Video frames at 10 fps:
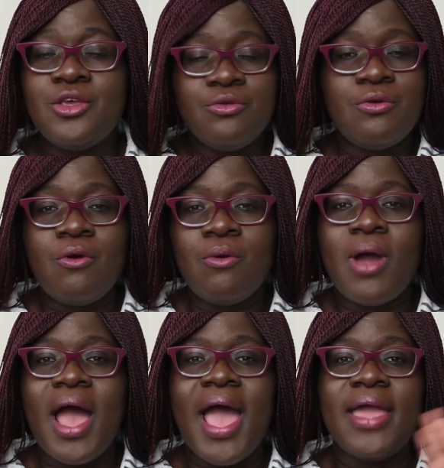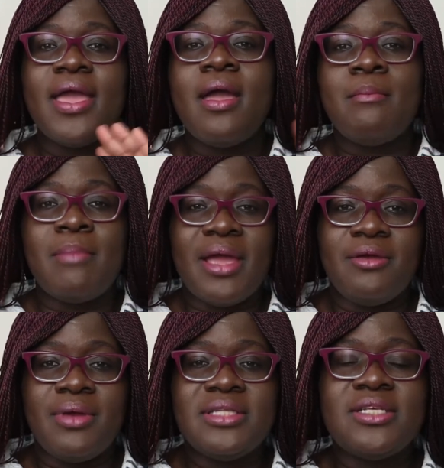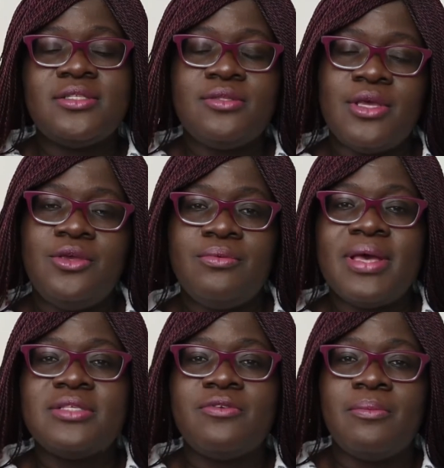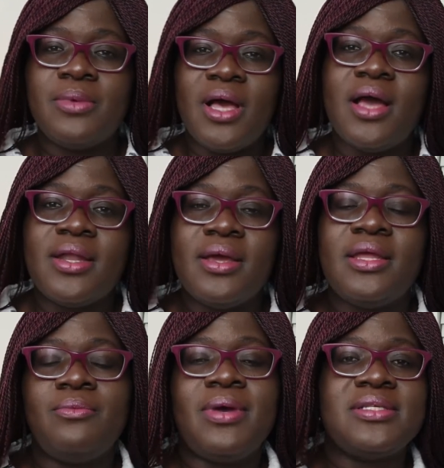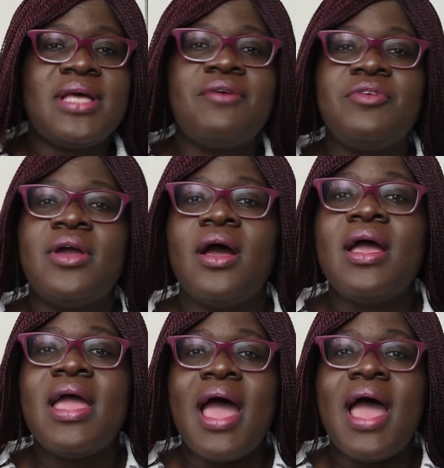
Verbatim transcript: you know I migrated to the US from Ghana in West Africa.